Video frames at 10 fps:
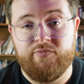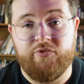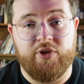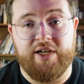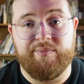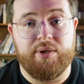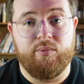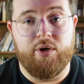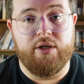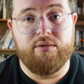for lack of a better
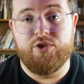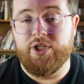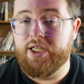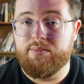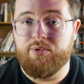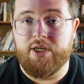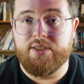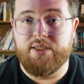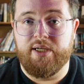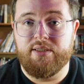word, check some
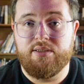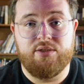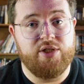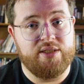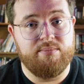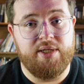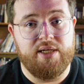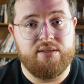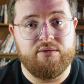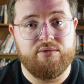prostates, check some
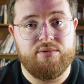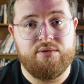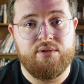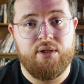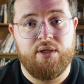testicles,